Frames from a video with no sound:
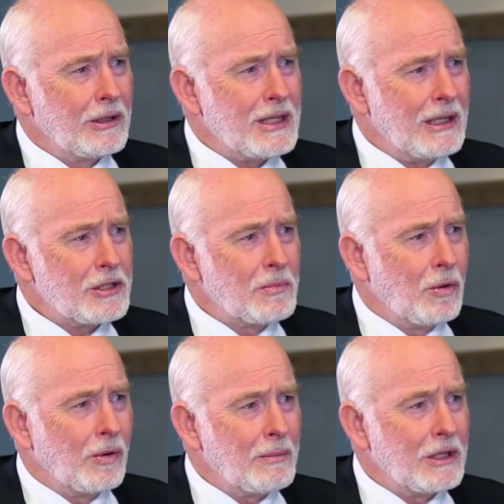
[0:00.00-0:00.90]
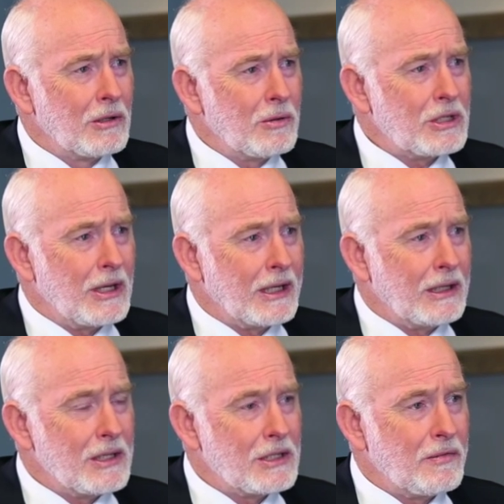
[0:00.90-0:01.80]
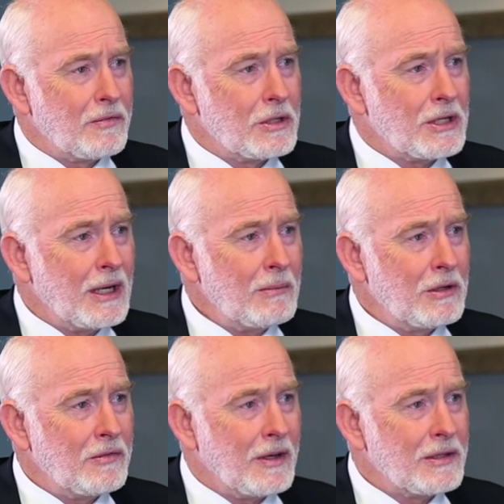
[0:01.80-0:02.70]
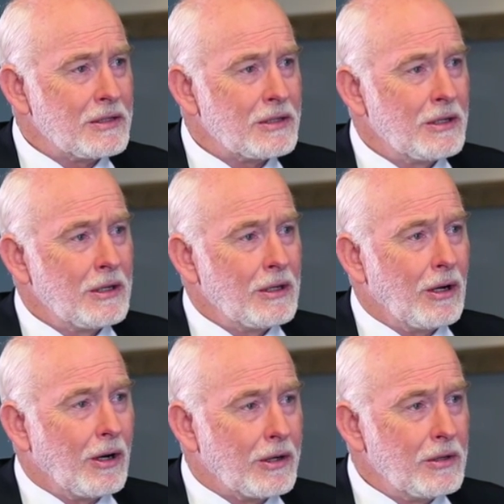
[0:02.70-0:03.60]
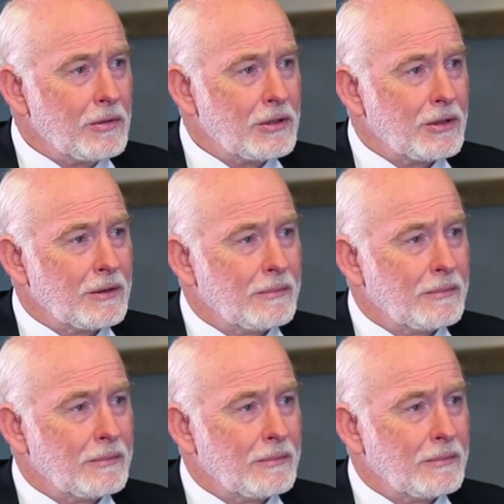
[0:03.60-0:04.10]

Tell us more. I mean, it looks like as if retirement funds are huge.